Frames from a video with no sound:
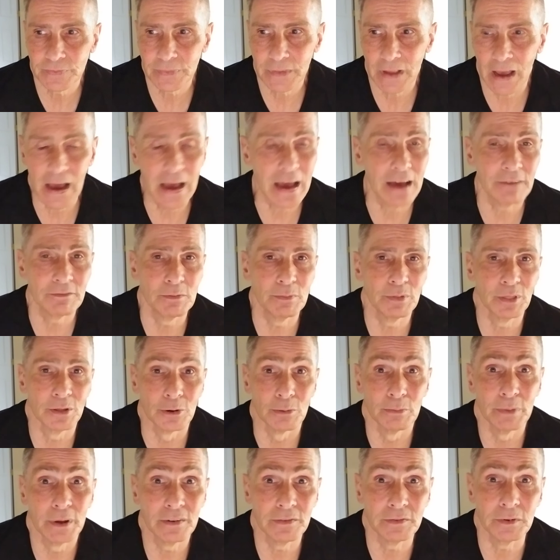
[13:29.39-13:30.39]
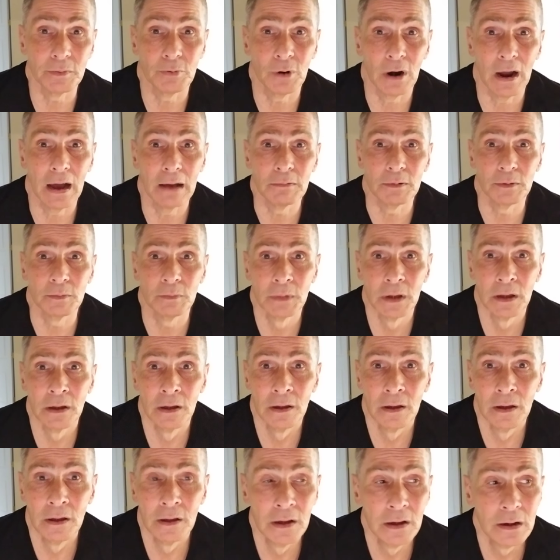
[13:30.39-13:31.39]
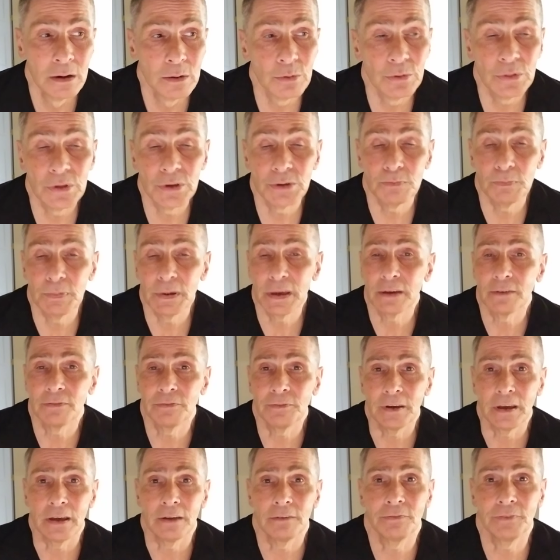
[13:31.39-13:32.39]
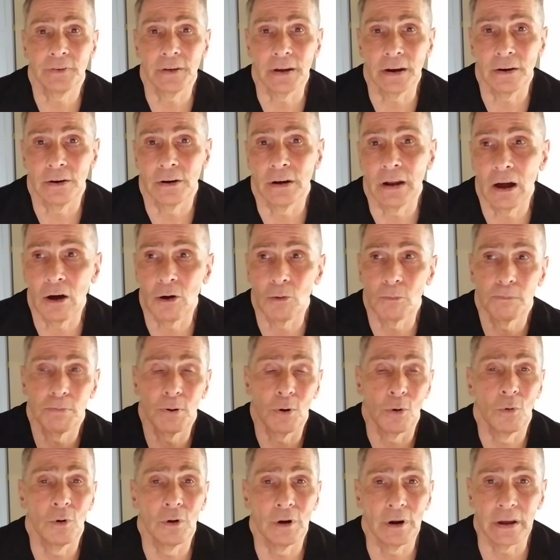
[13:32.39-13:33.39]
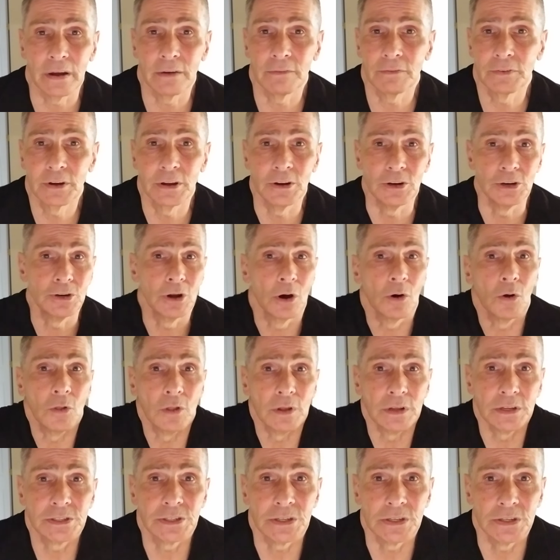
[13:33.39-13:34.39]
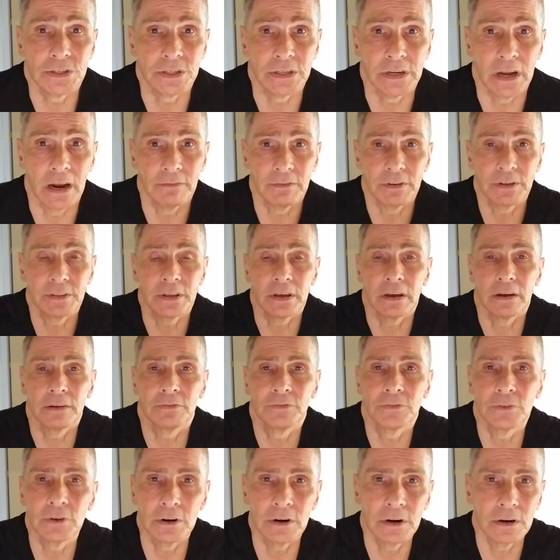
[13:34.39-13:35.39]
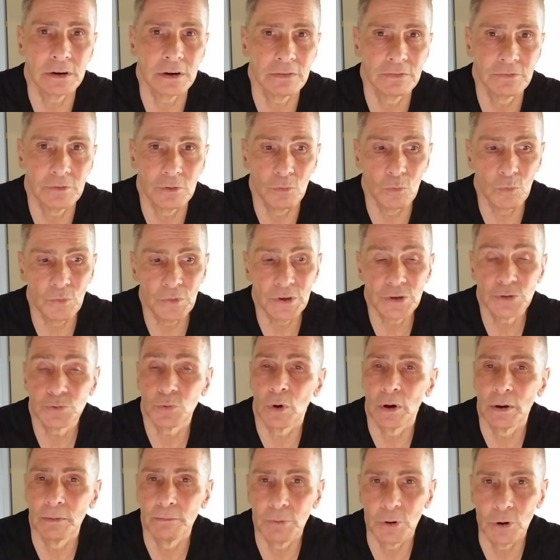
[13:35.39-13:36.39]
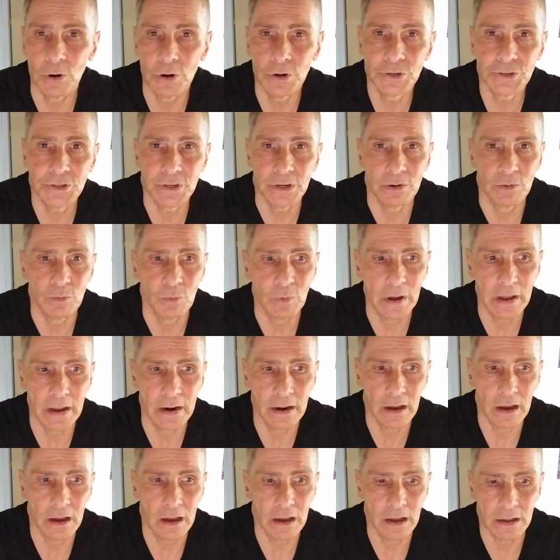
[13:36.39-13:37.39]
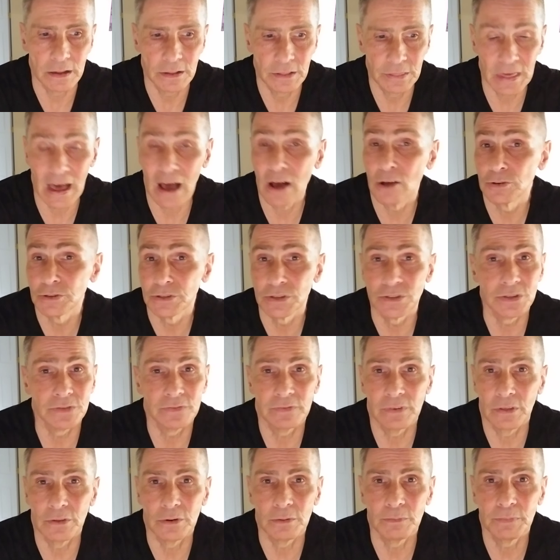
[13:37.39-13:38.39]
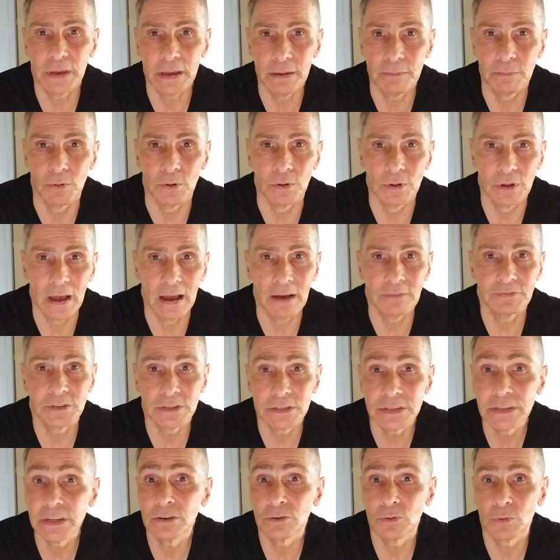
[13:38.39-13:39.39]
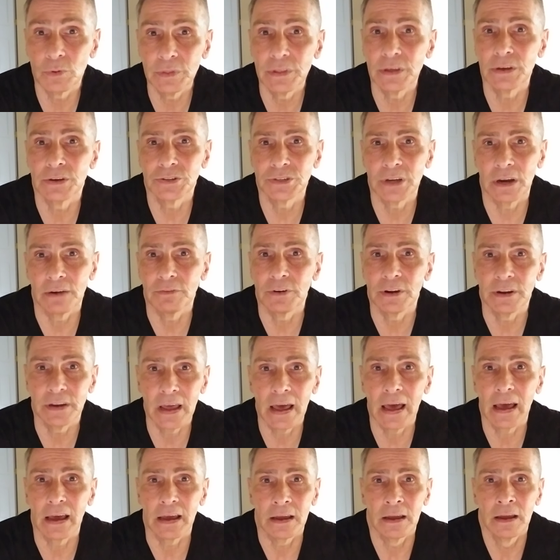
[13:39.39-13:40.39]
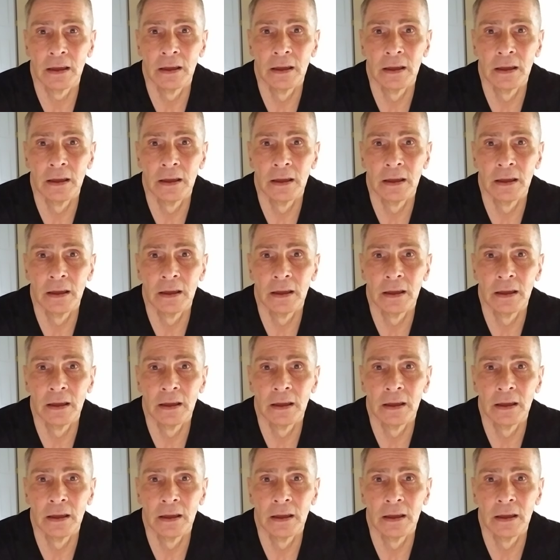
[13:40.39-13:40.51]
have a little bit of a problem with this big fanfare and outpouring of condolences and everything for this one person when thousands of other people have to deal with this every day.